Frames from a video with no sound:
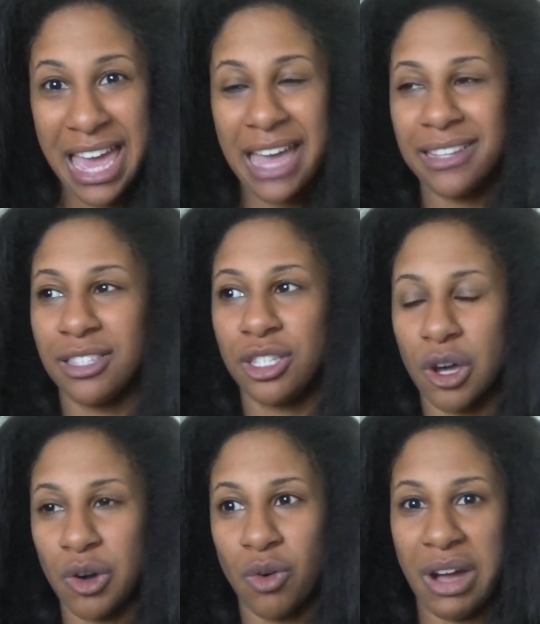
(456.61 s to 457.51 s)
And
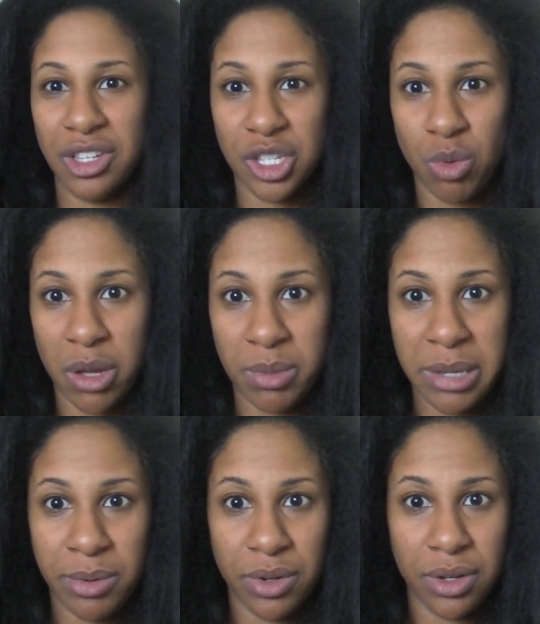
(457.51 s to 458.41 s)
so I just want
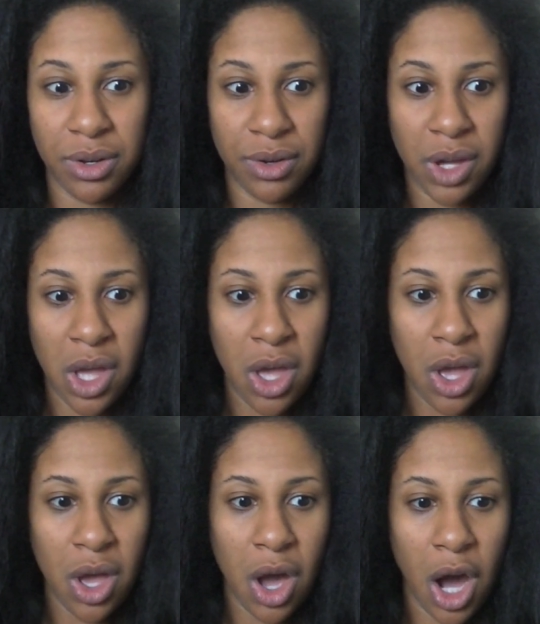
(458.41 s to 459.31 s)
people to
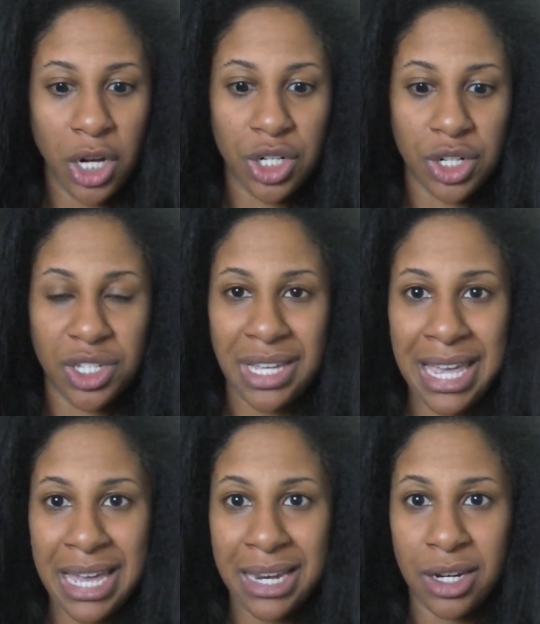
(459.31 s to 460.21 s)

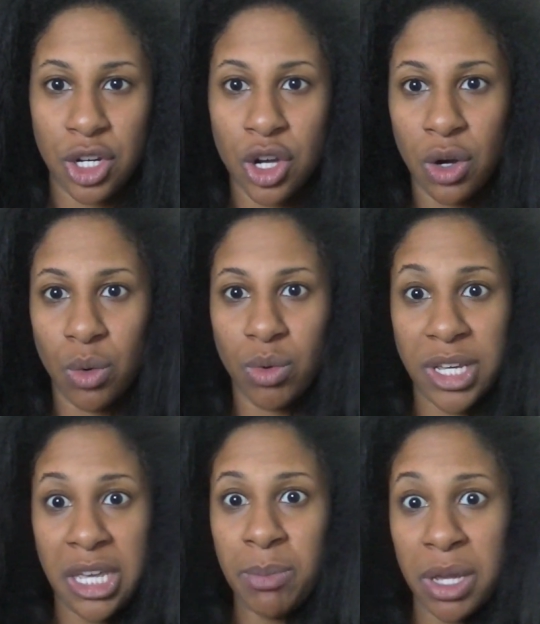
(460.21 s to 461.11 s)
understand, you know,
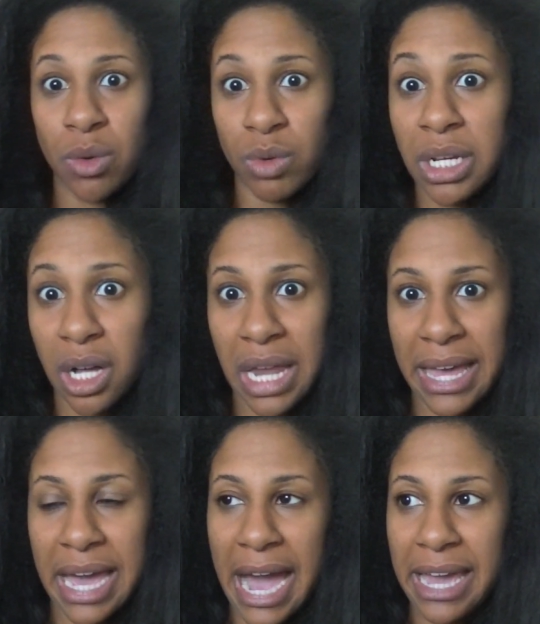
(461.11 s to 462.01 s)
keep it real.
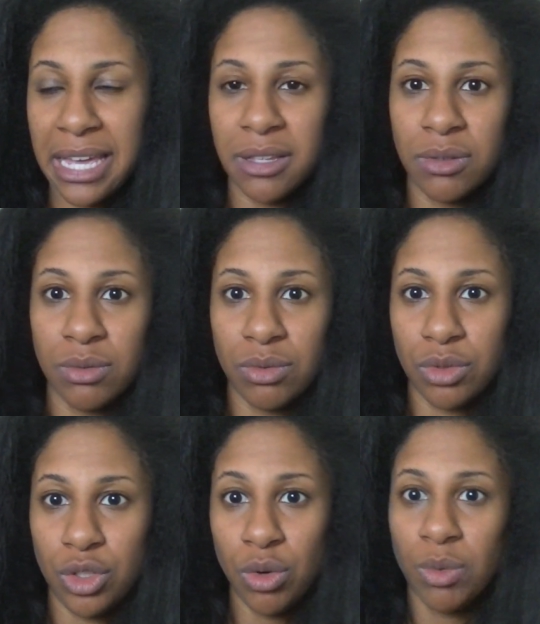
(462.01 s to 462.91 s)
Like, I can
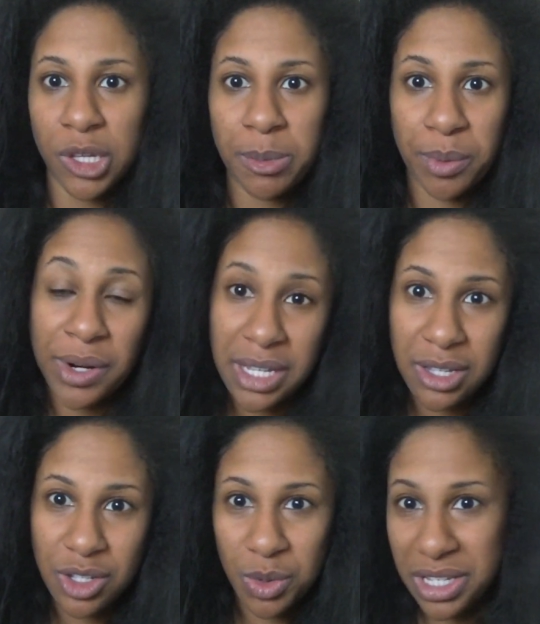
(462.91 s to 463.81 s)
do a really
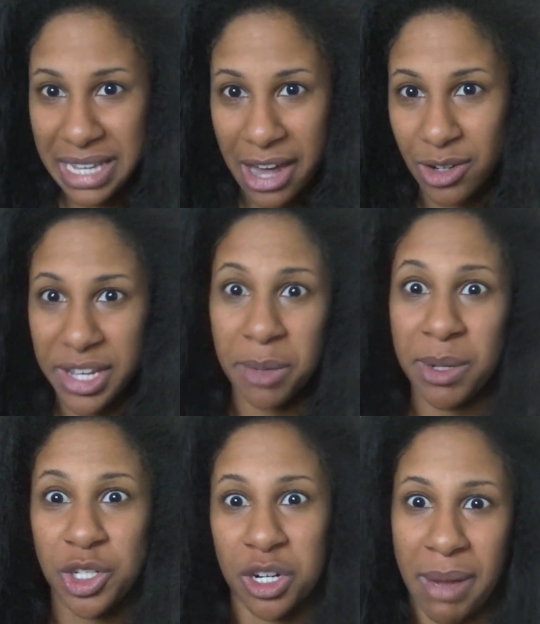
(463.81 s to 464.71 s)
pretty twist out or take a
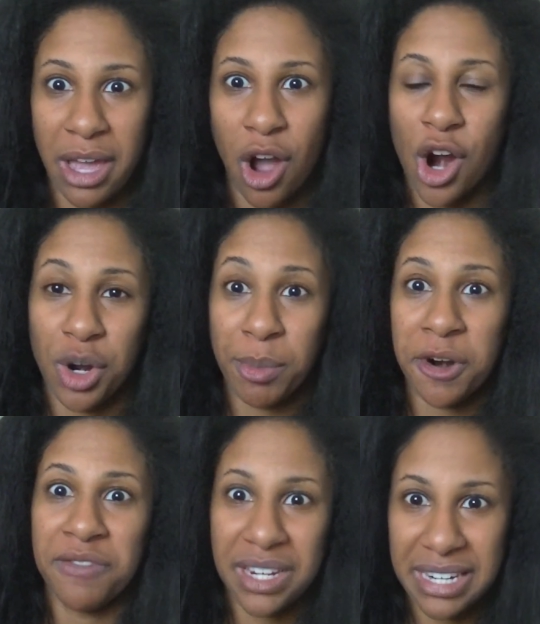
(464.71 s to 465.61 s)
picture in my car on a
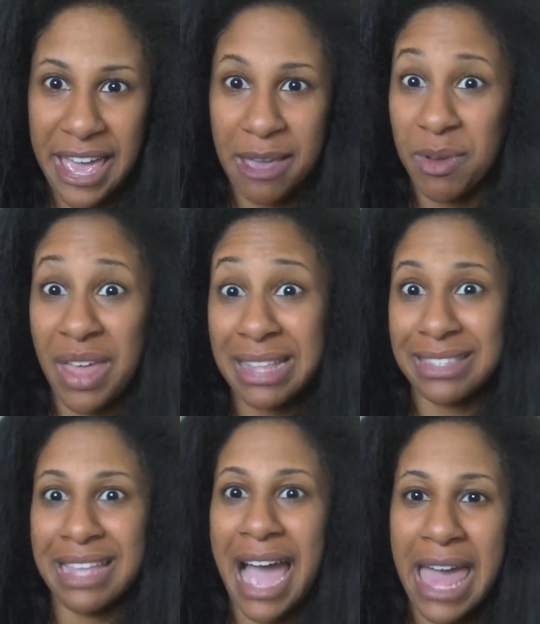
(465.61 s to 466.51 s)
perfect day, but that's
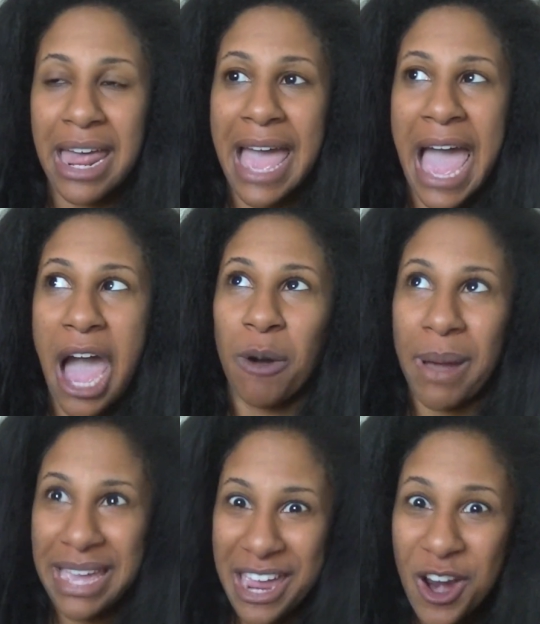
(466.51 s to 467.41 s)
not how
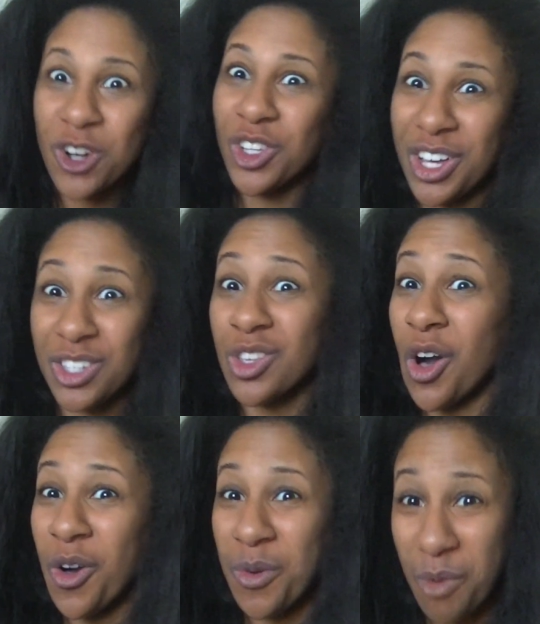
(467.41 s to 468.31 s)
my hair looks
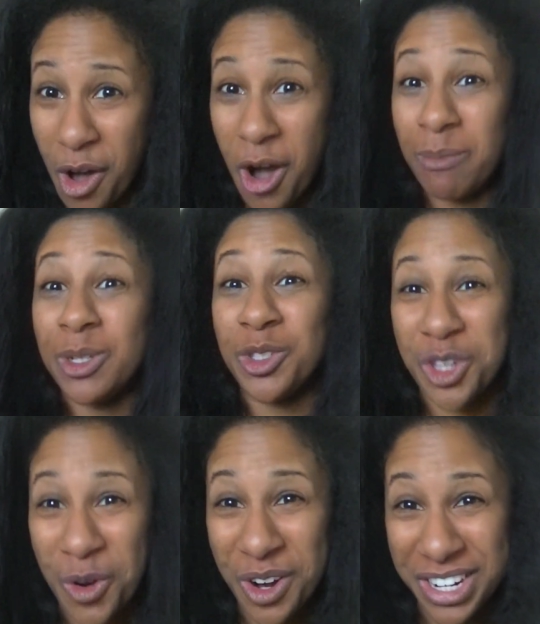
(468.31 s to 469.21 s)
a
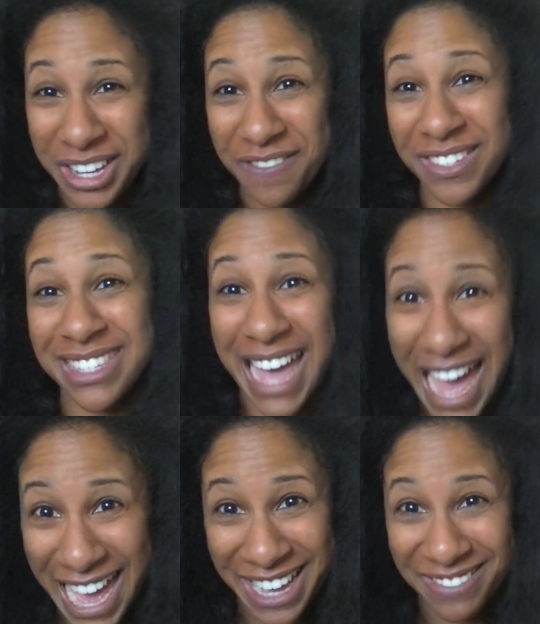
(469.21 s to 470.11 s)
majority of the
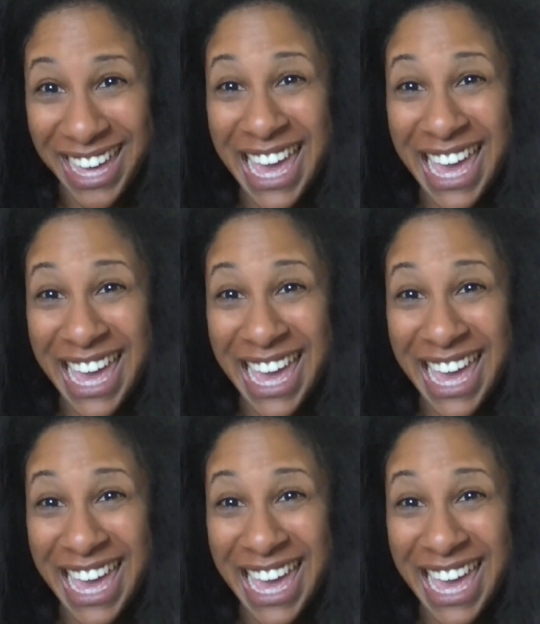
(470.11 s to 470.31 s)
time.